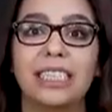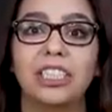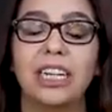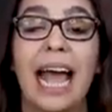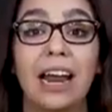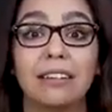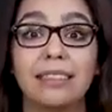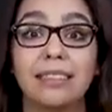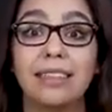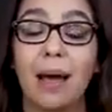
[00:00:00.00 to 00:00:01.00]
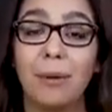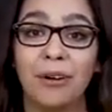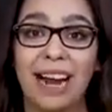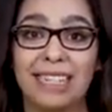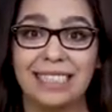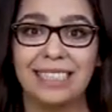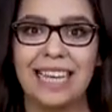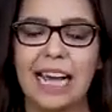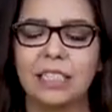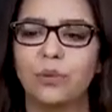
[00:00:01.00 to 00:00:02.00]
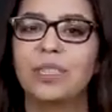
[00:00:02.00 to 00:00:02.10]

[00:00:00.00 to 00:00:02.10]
teaching how to summarize a text,